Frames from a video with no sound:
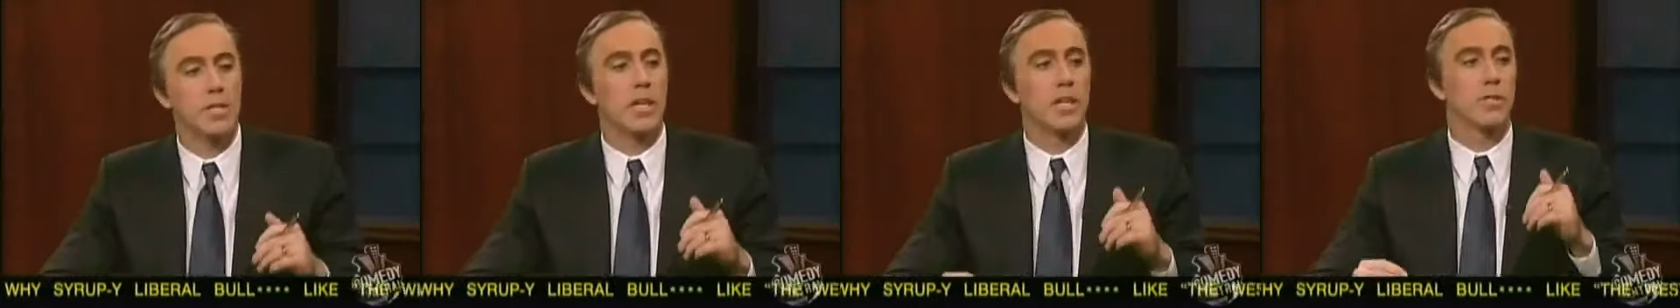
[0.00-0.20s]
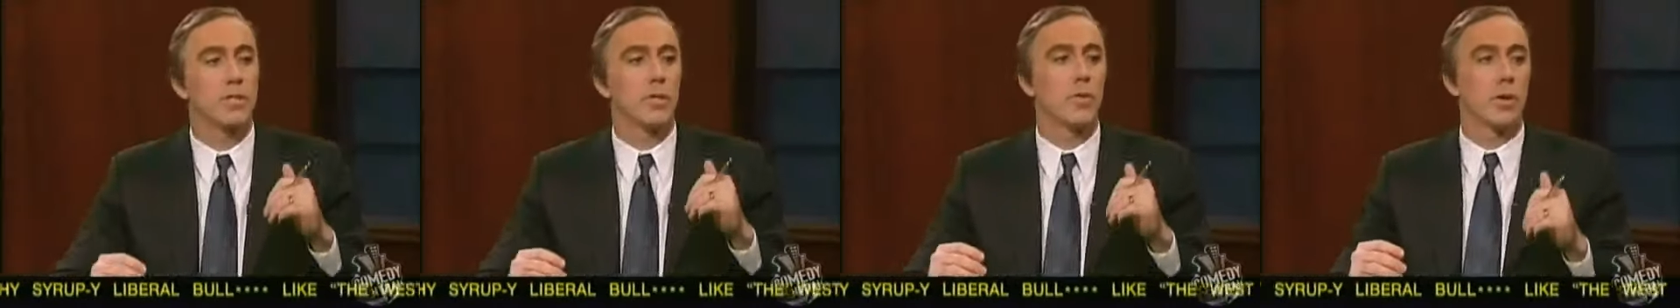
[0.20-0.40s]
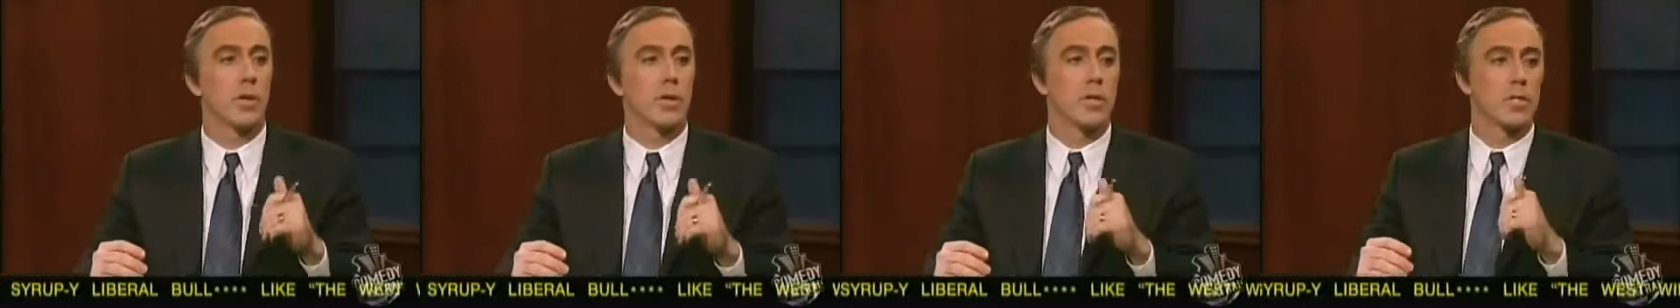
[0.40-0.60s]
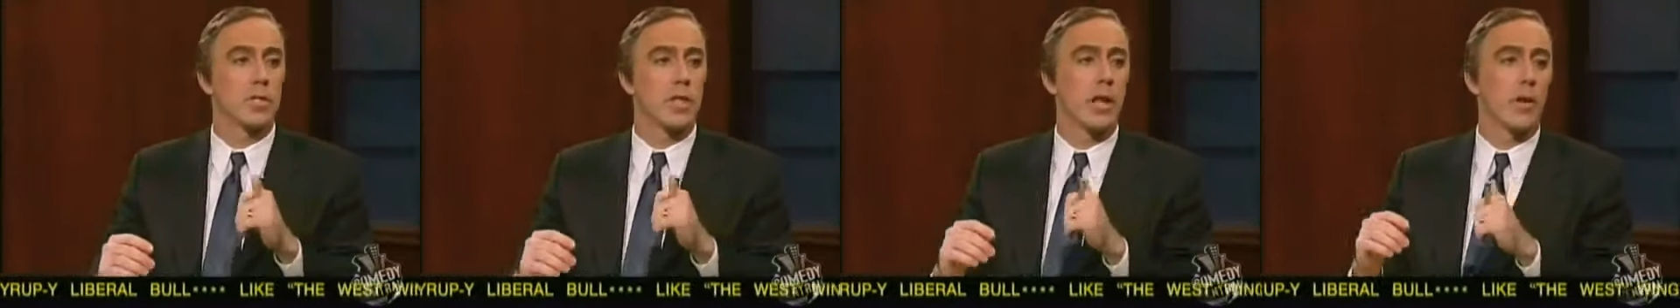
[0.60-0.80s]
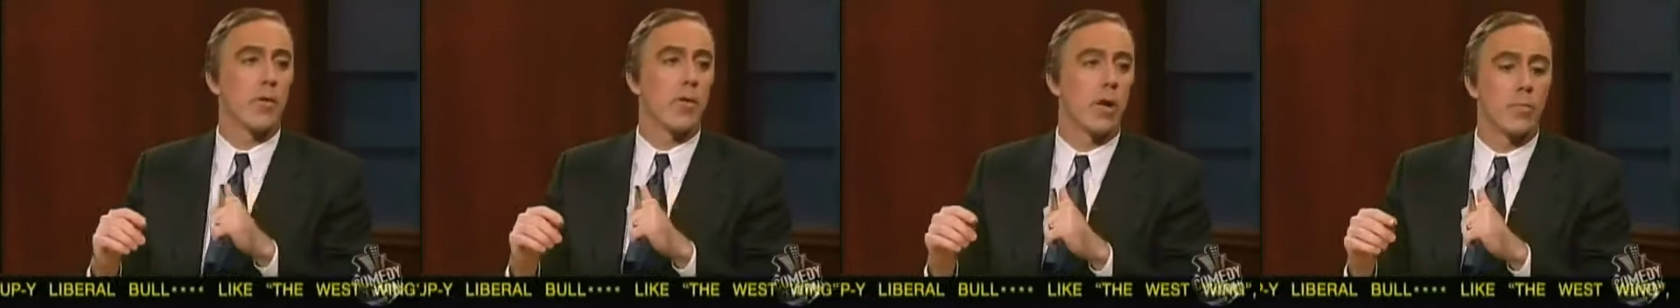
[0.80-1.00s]
Let's get to it because
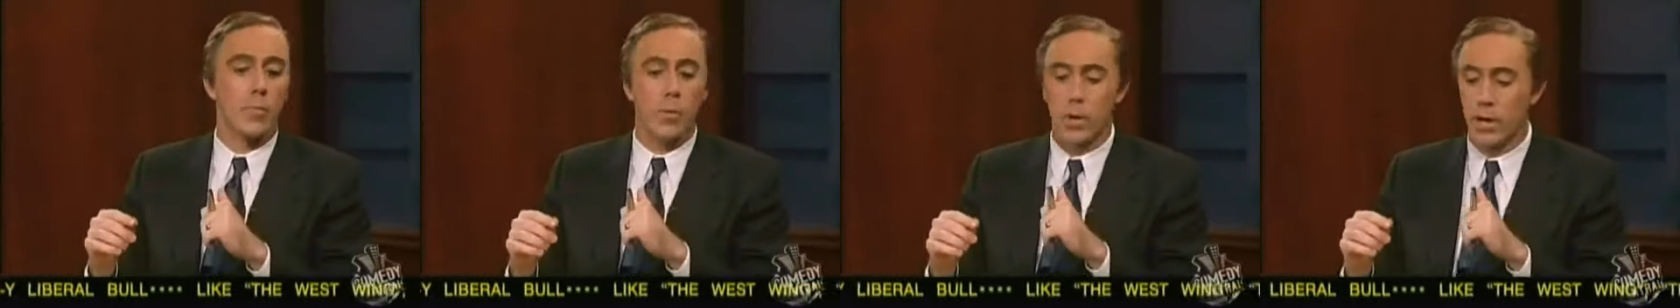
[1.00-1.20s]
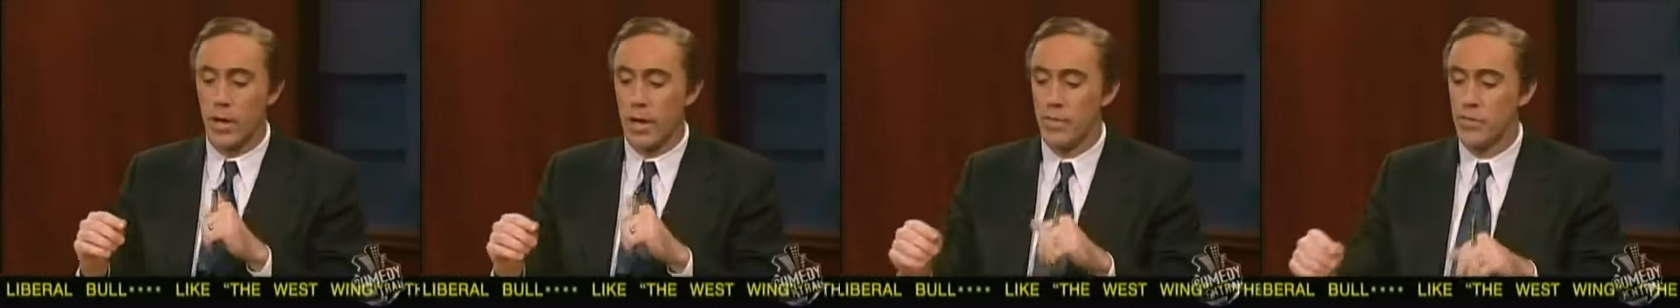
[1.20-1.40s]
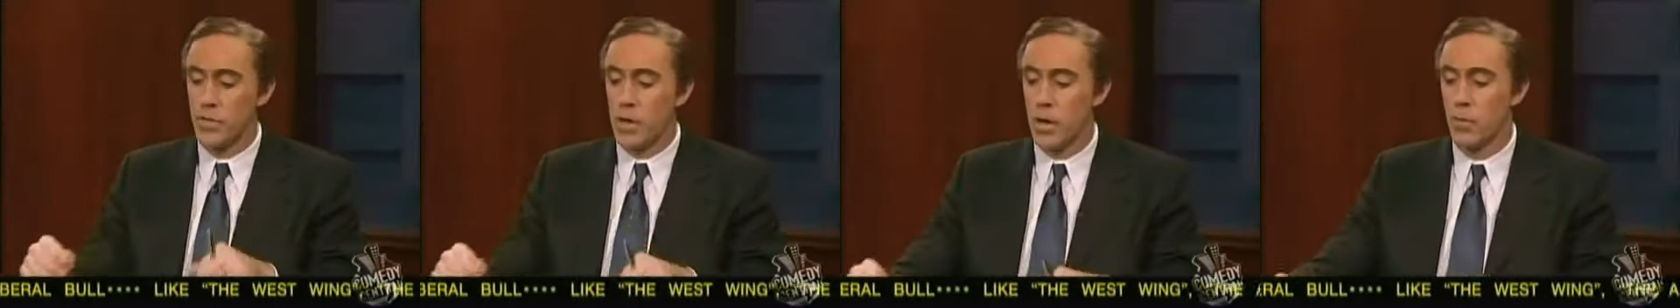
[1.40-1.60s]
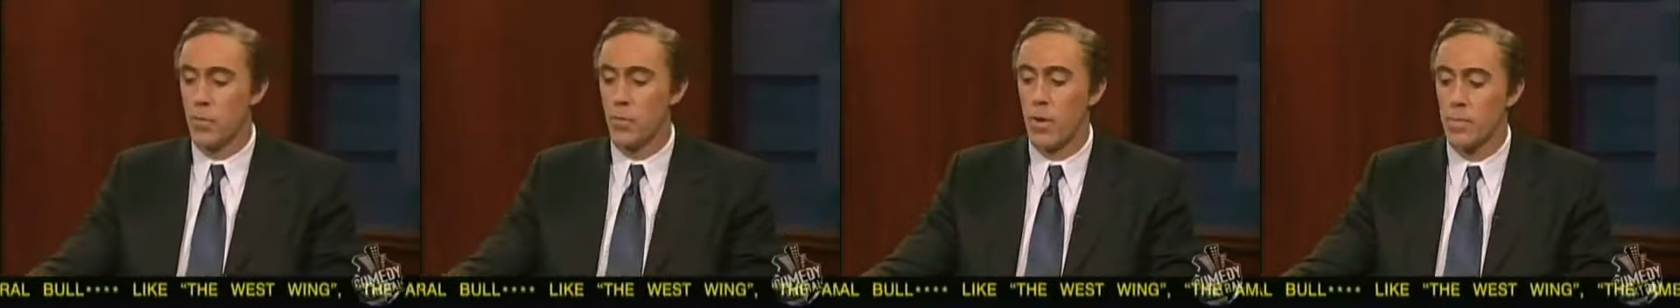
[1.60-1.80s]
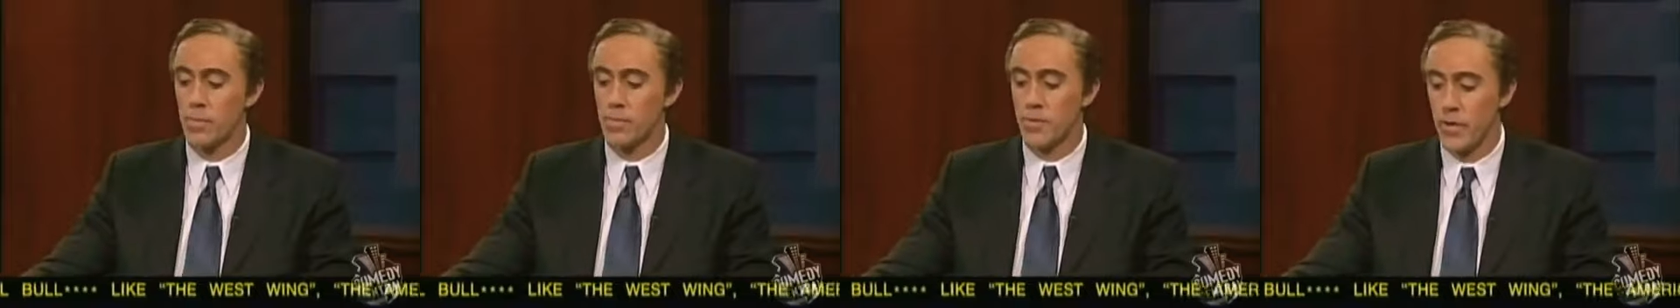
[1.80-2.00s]
later on we're going to have Donald
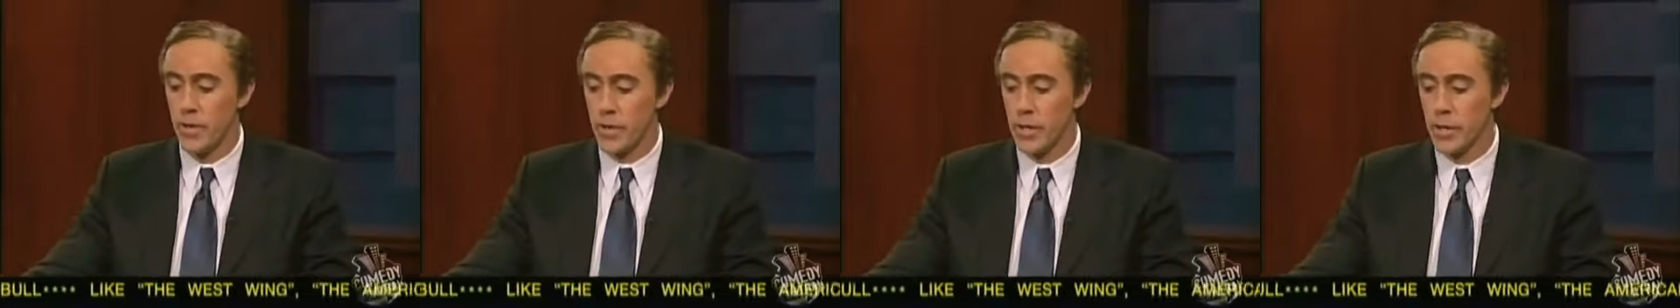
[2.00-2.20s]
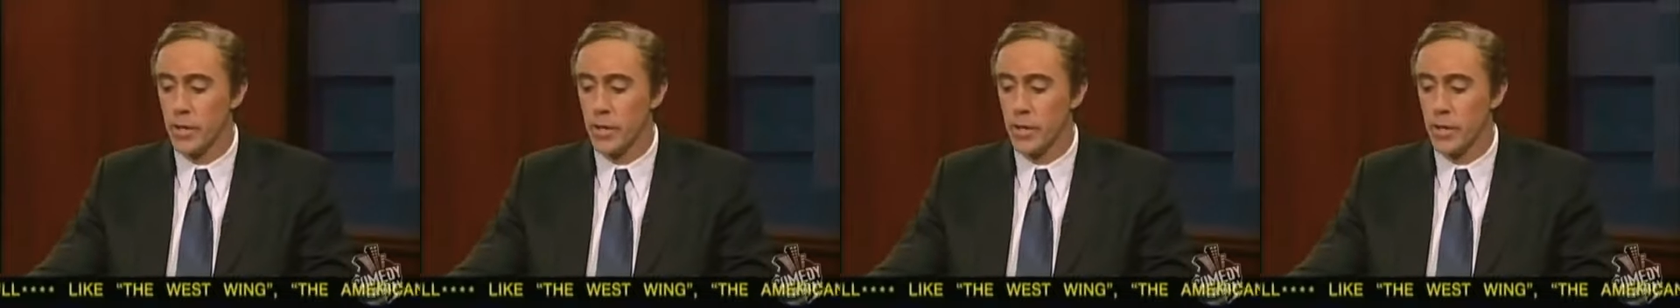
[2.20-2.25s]
Rumsfeld